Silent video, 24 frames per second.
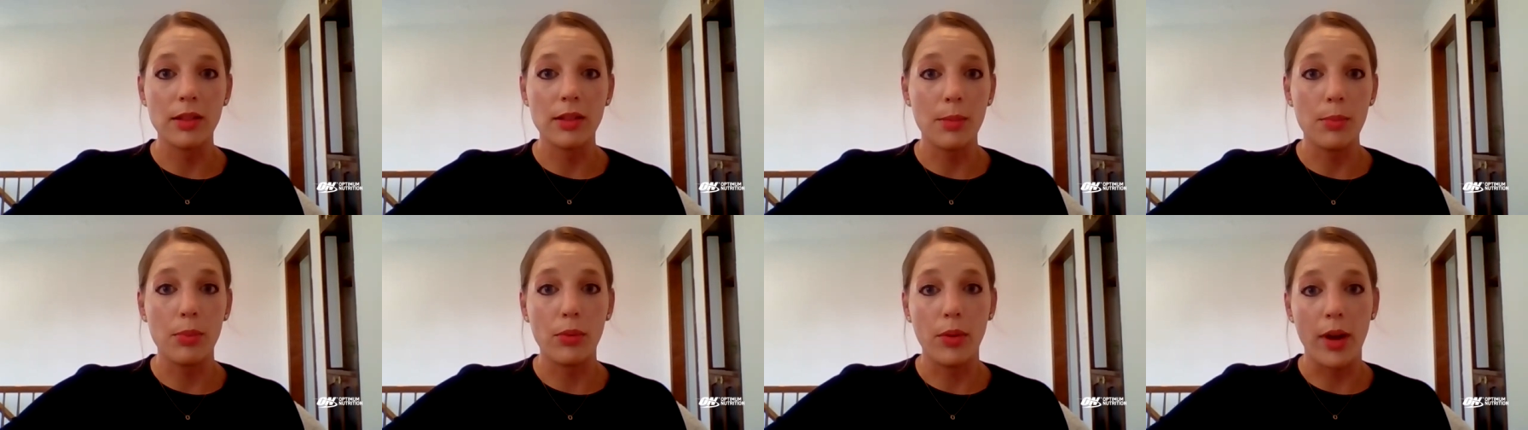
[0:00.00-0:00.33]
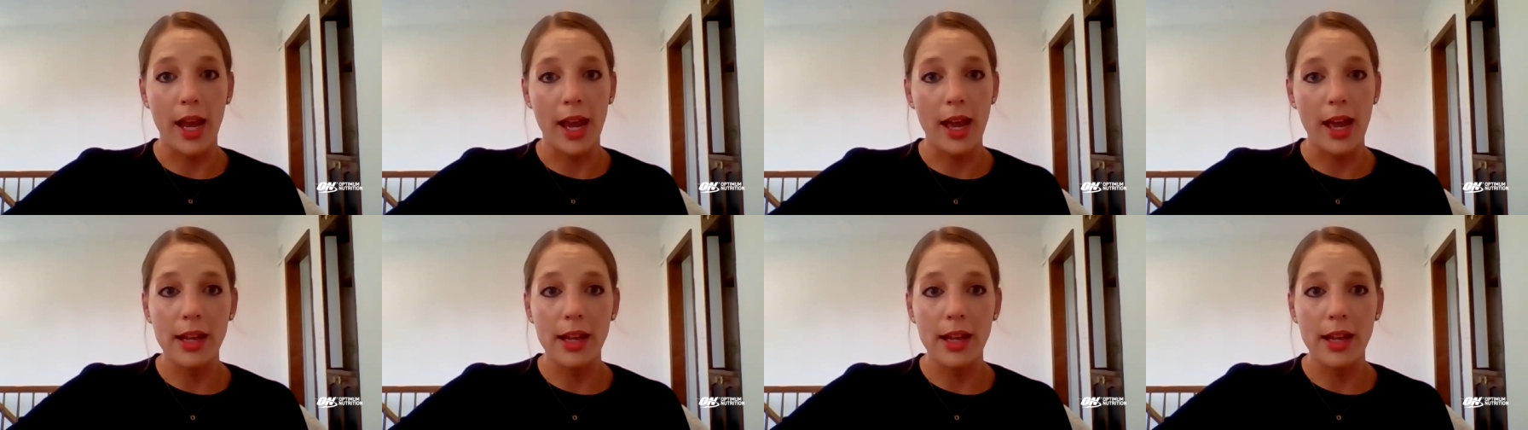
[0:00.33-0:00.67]
the,
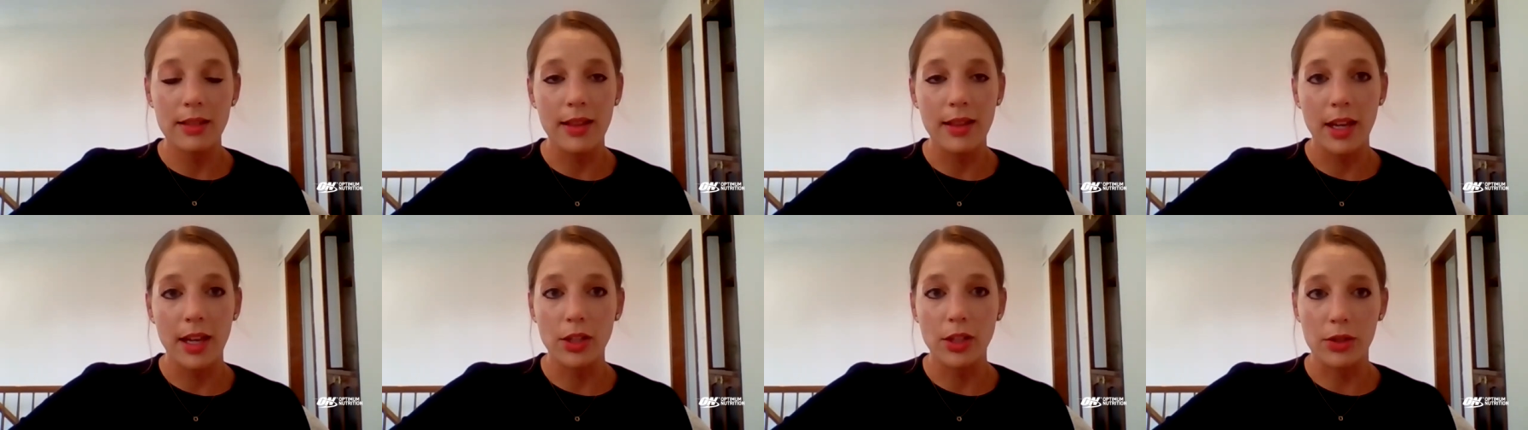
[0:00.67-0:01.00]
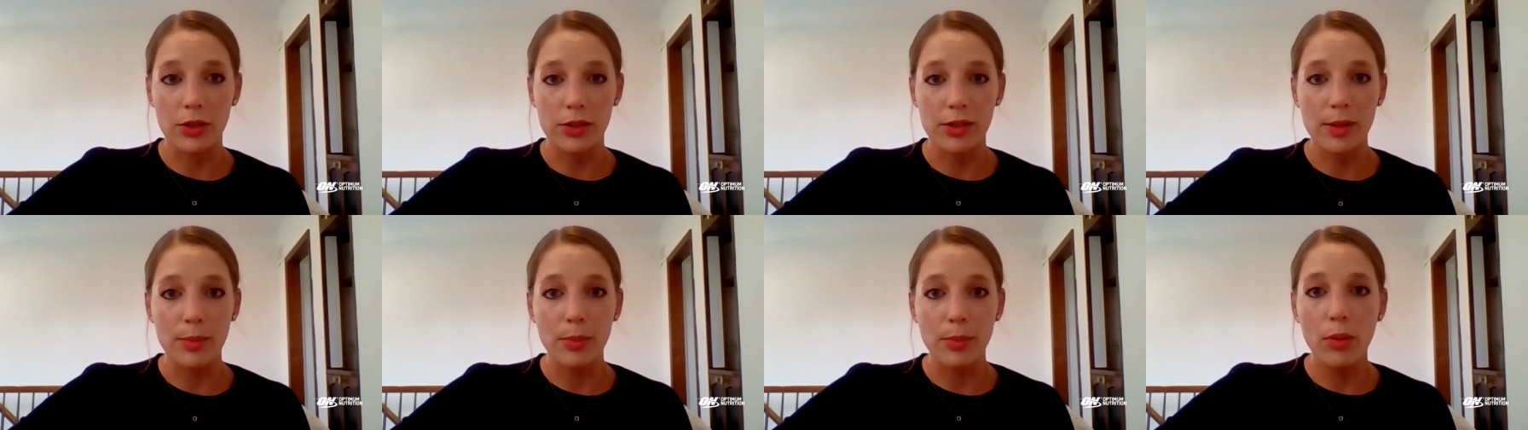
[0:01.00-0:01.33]
brand that
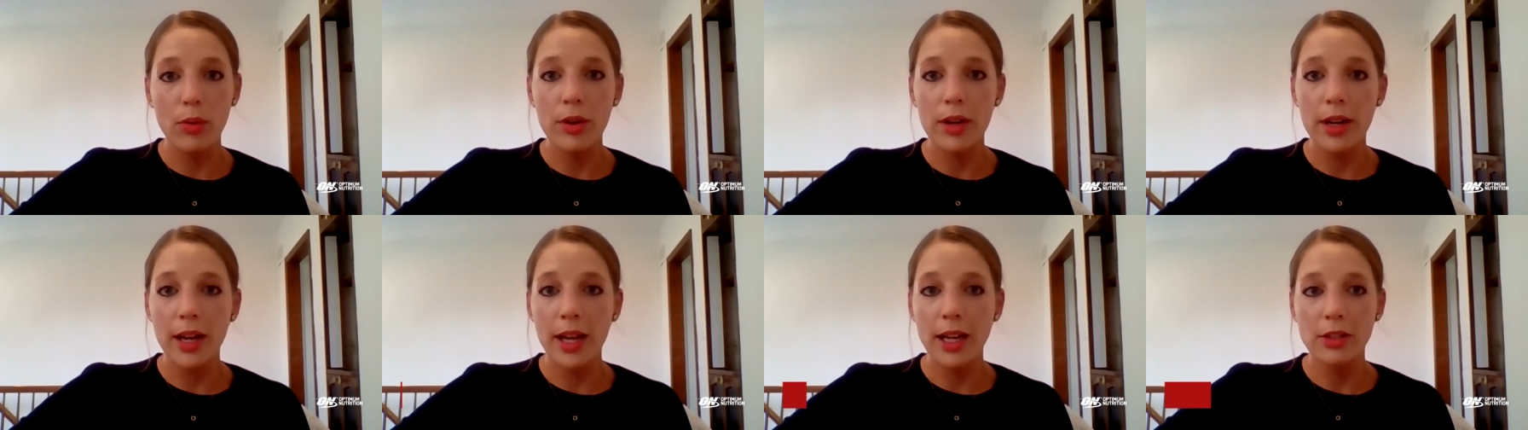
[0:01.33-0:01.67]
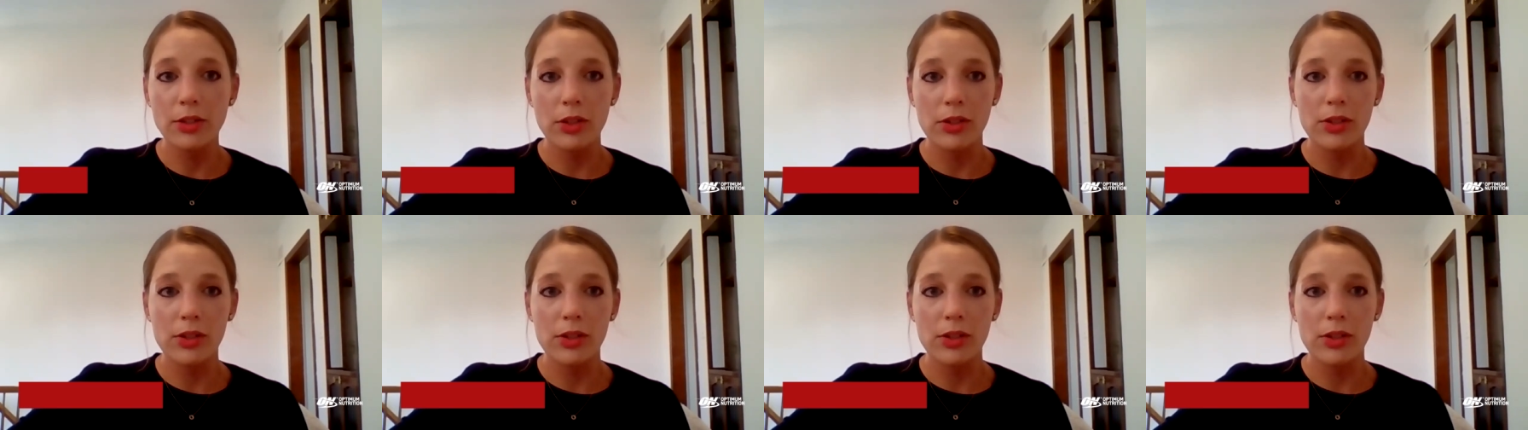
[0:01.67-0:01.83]
you're supporting,